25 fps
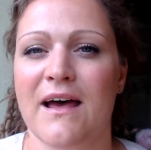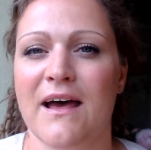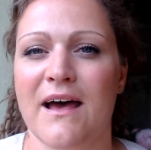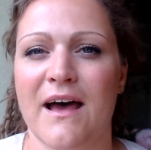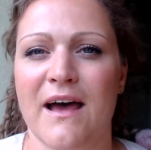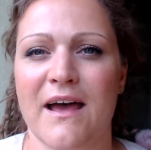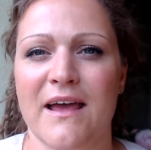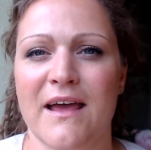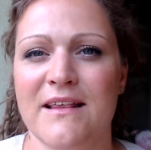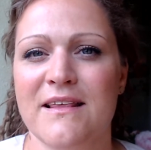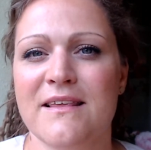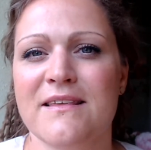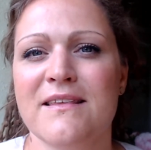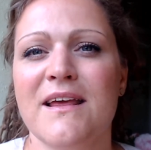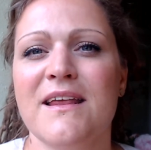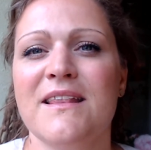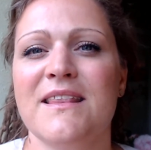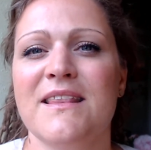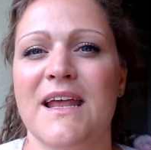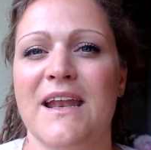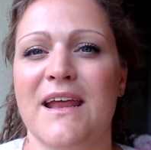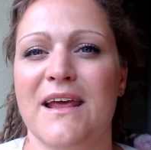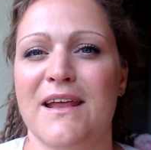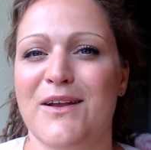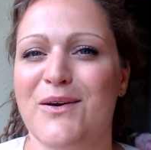it's not
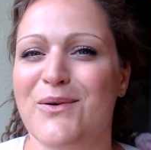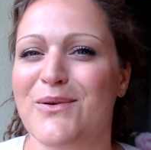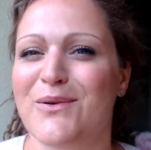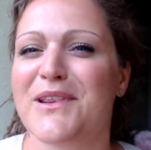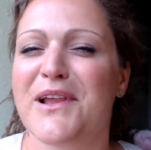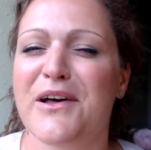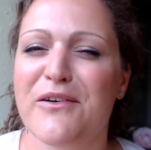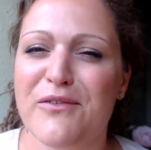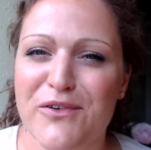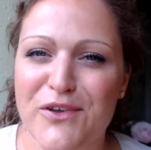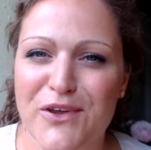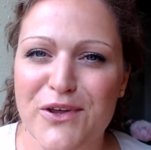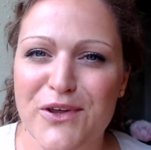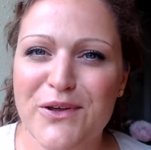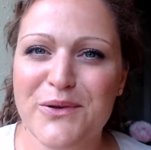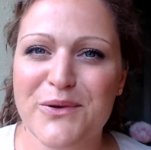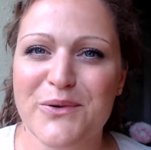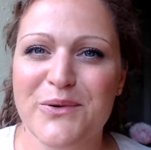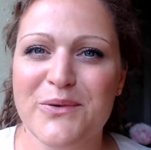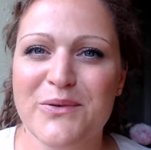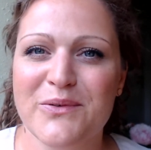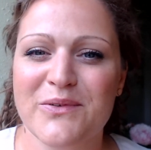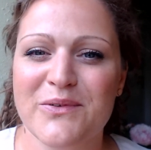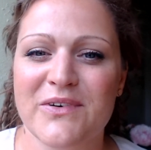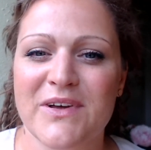that I don't love
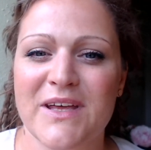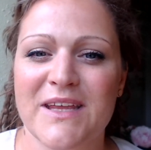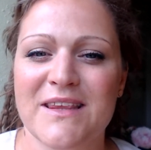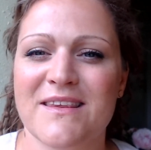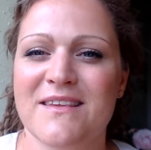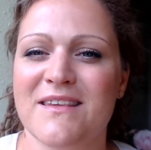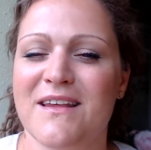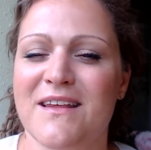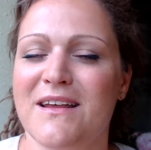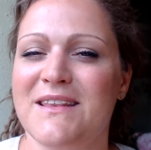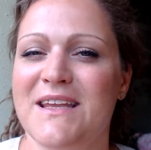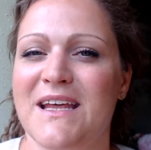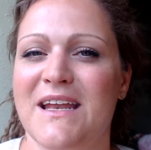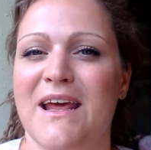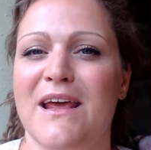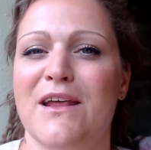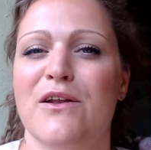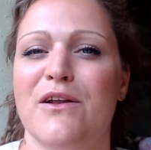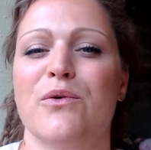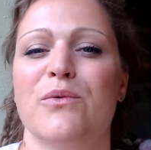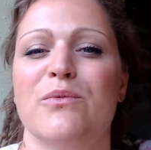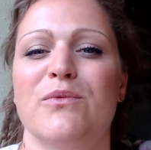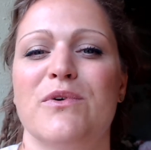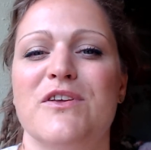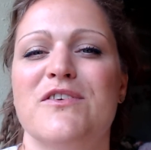you, it's not that I
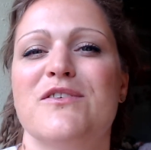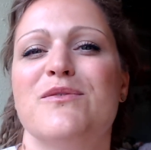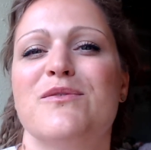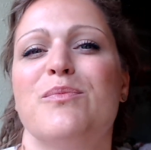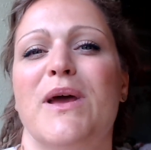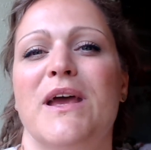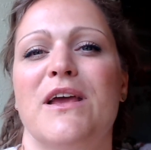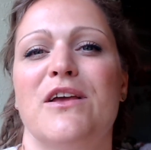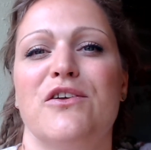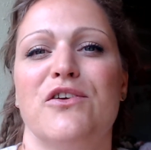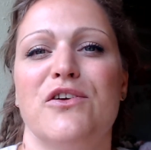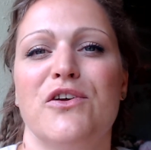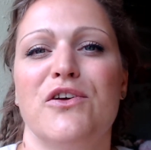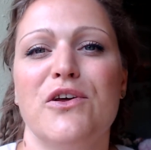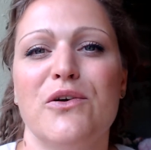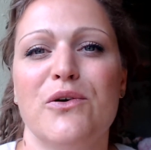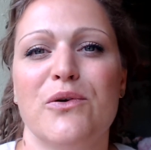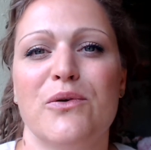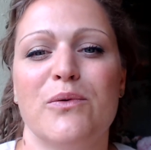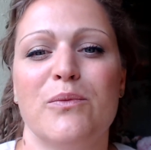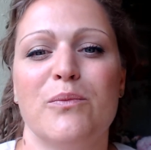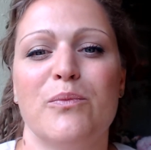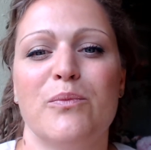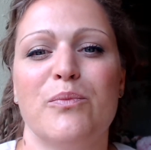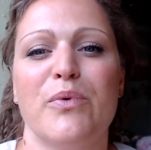don't respect you,